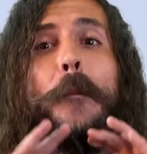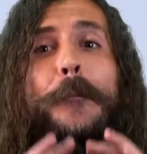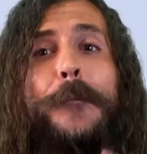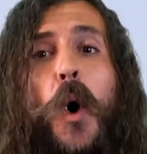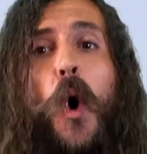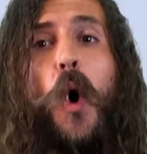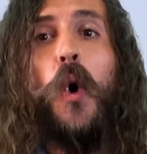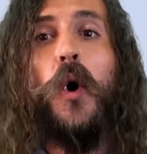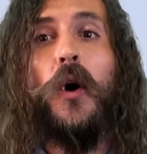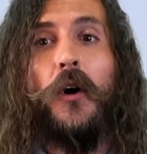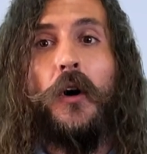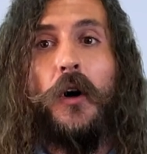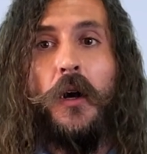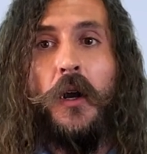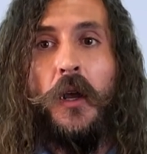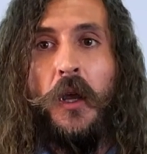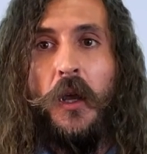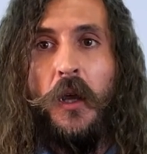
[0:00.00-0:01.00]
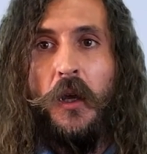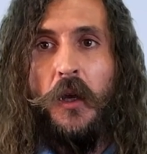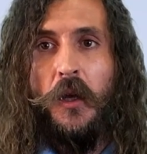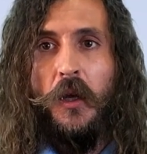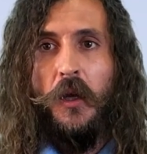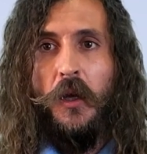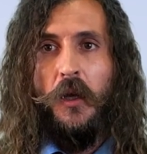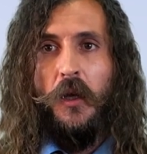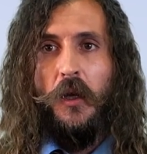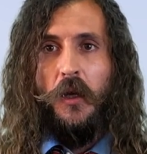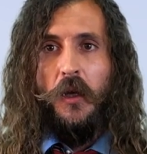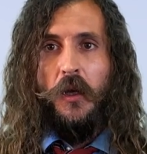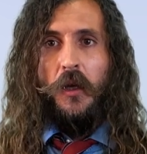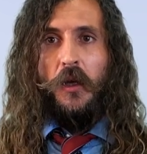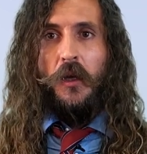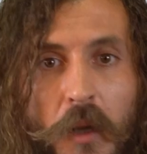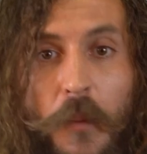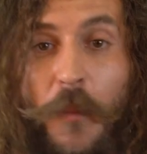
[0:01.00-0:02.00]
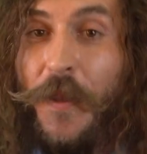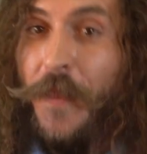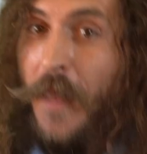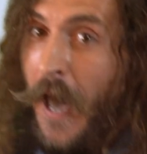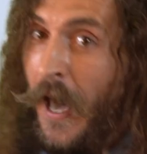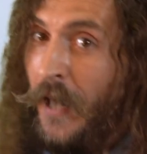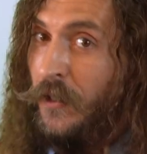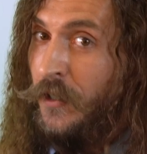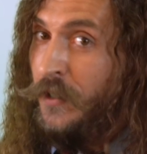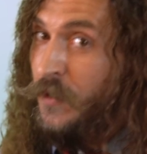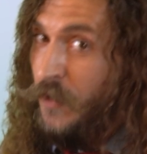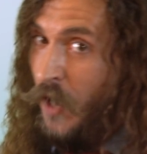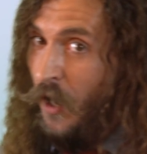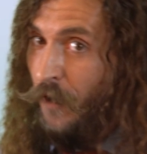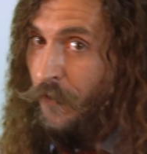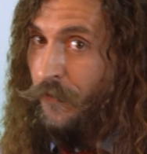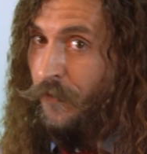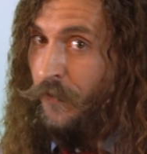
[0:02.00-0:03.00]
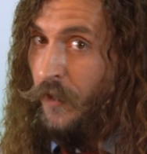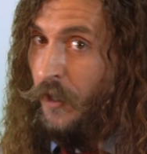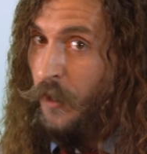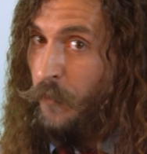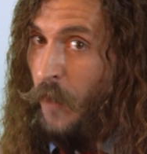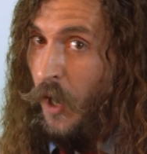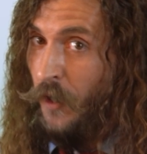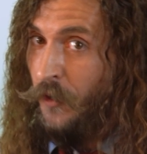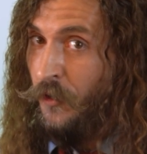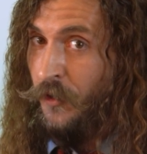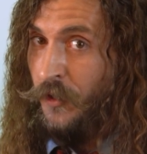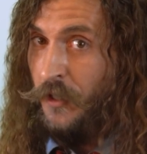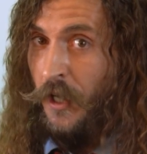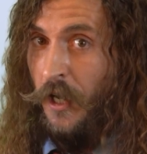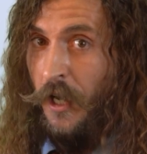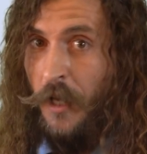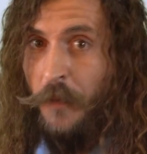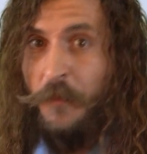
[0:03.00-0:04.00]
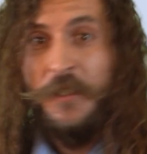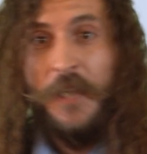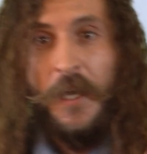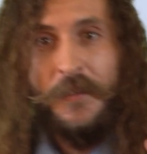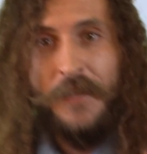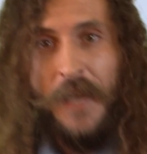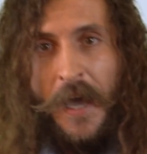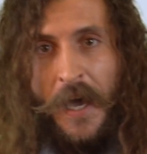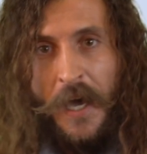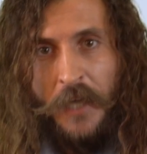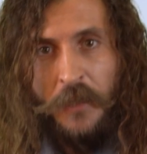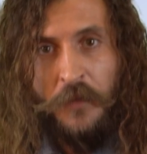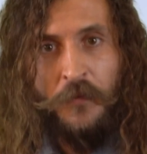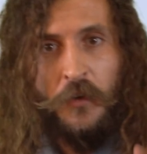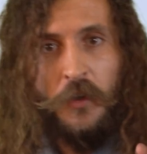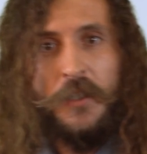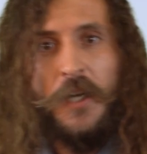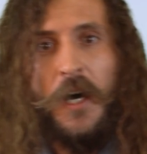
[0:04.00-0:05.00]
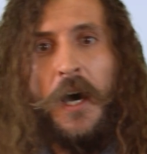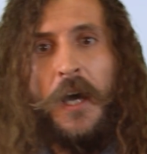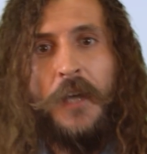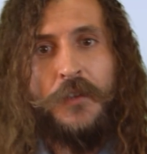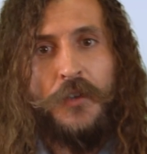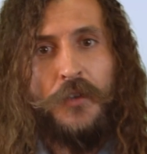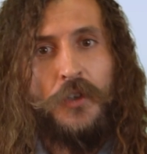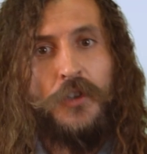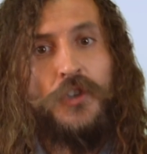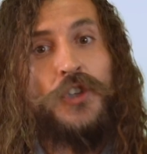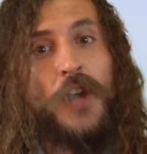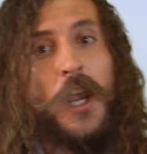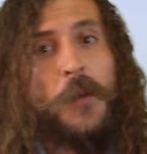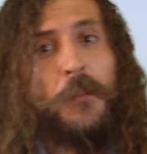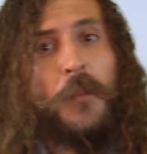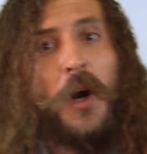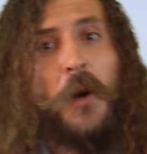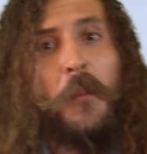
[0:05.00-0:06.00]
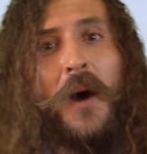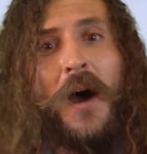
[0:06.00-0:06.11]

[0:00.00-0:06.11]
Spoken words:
more. But that is tough in modern times as advertisers shape our